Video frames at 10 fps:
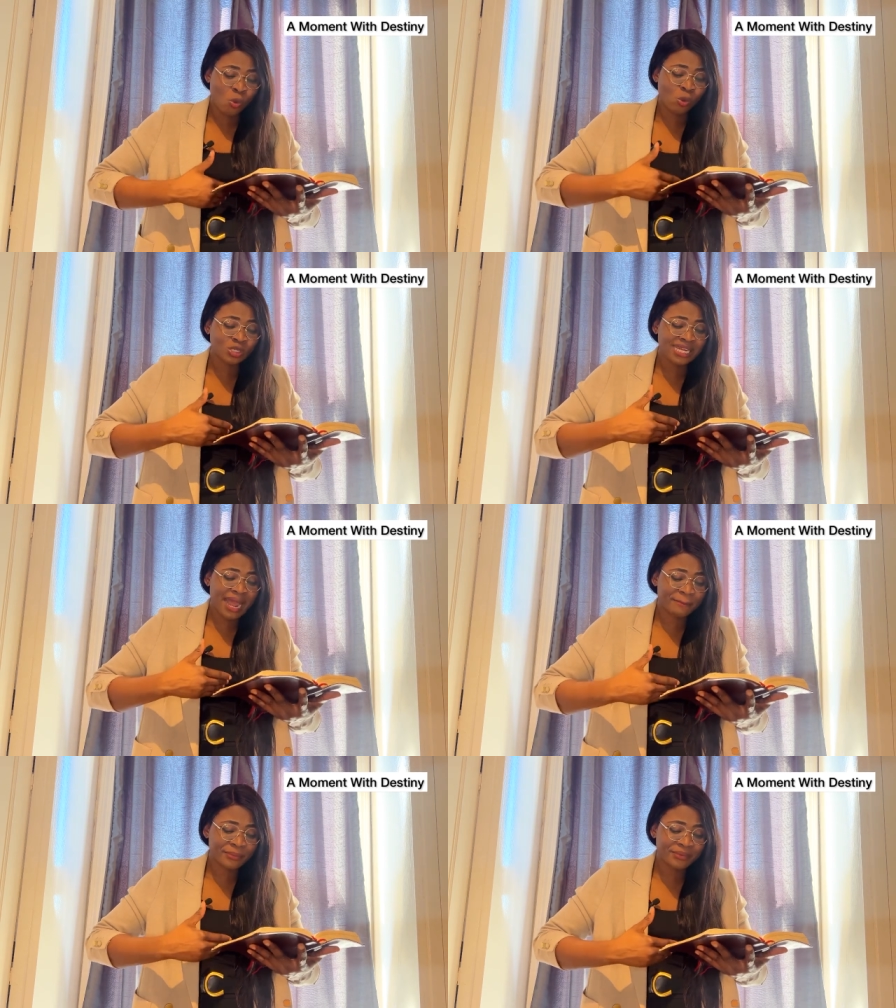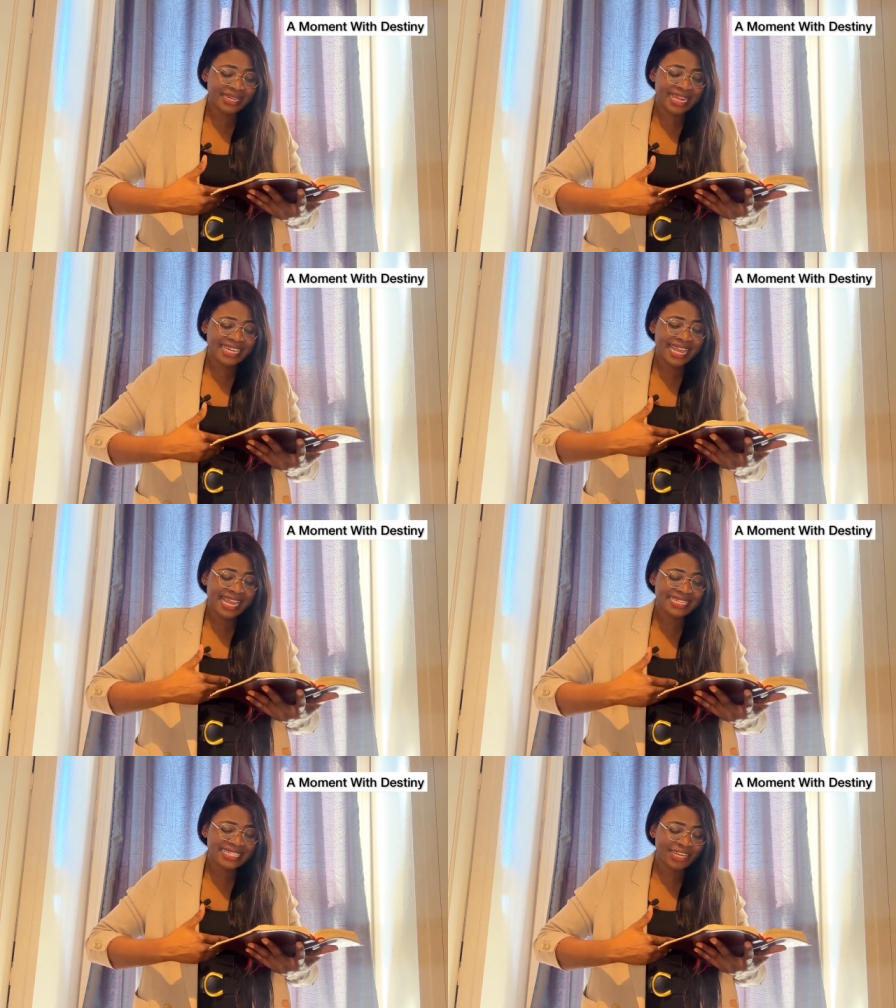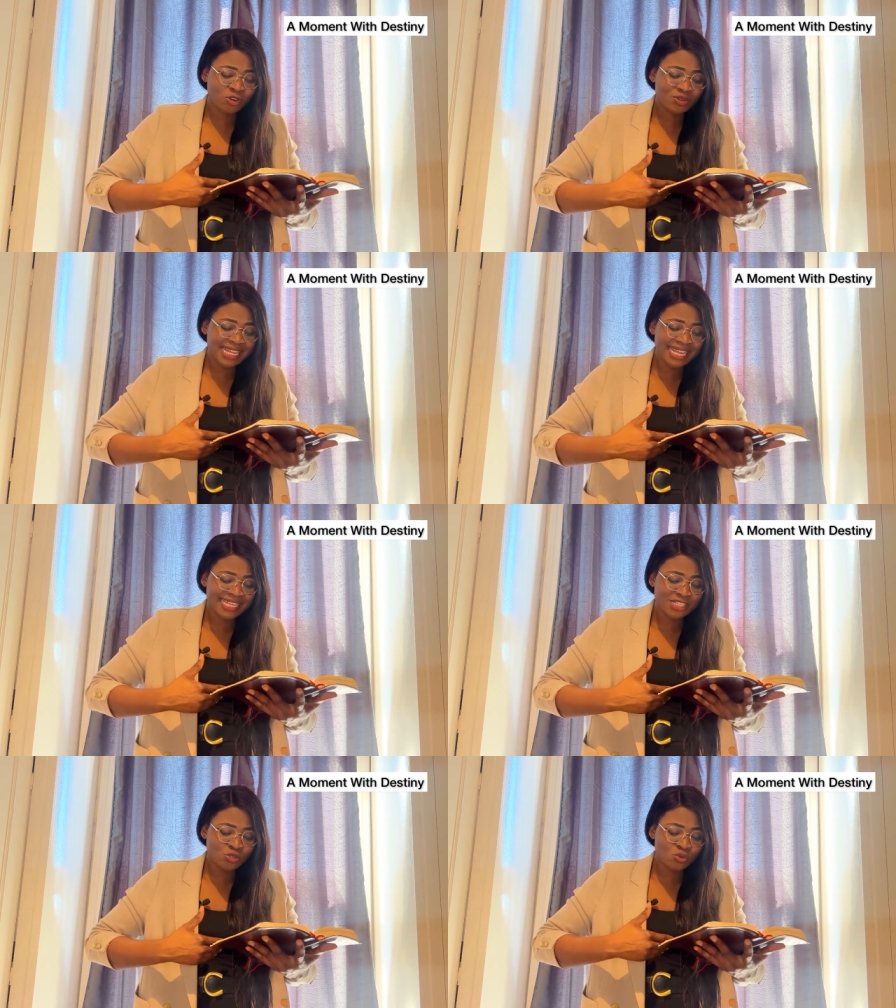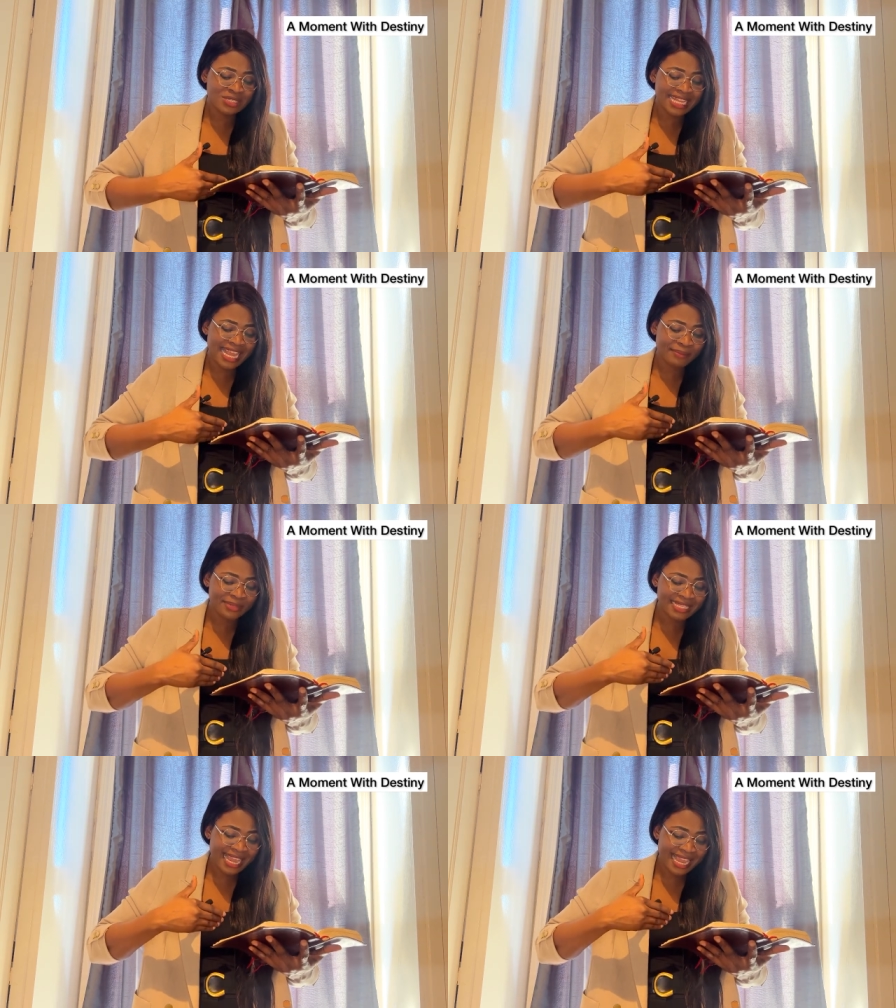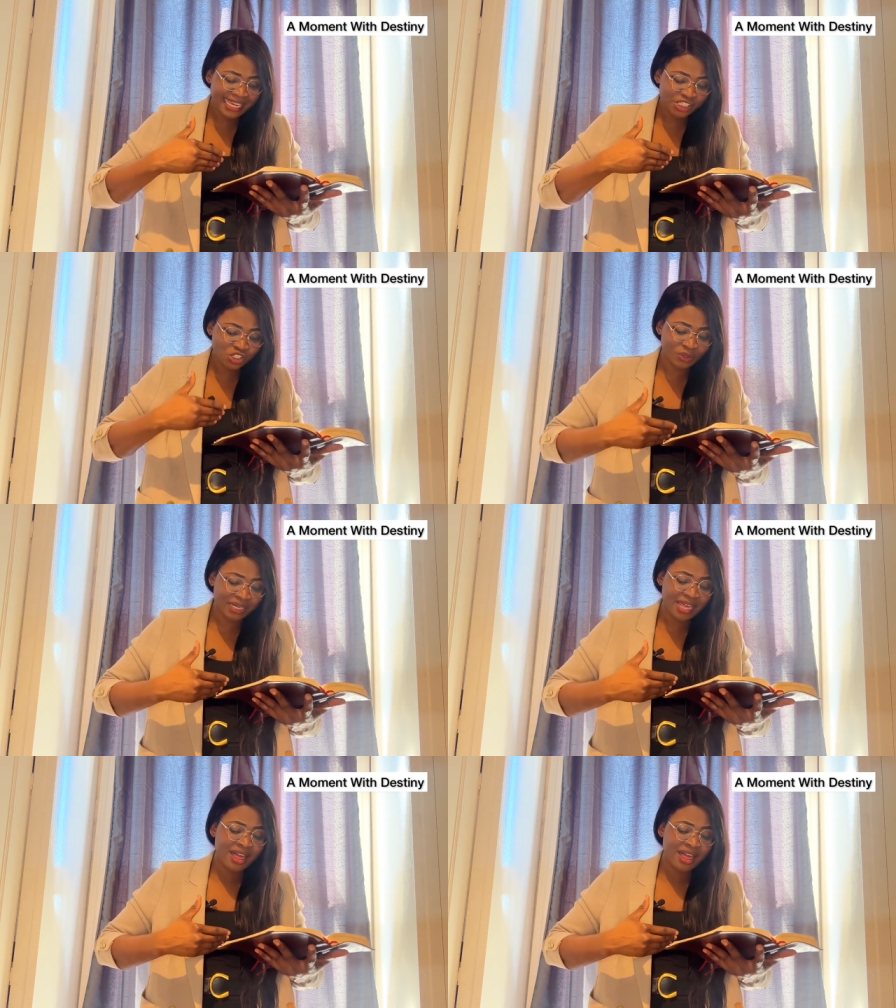Watch and pray that you enter not into temptation.